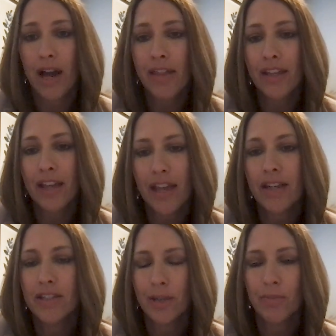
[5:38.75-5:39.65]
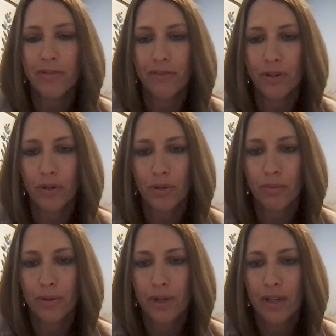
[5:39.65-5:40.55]
think any type of
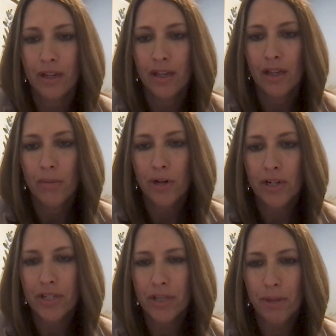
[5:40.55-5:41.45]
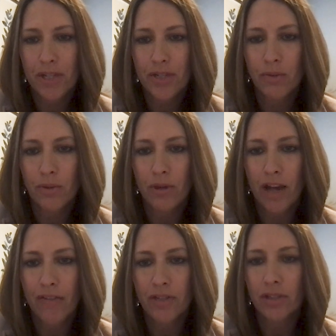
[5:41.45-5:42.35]
group participation where you
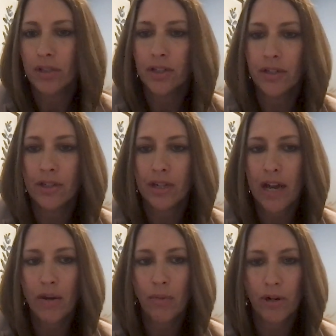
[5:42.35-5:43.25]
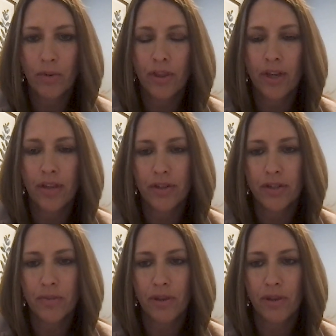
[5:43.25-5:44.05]
have to learn how to work with others,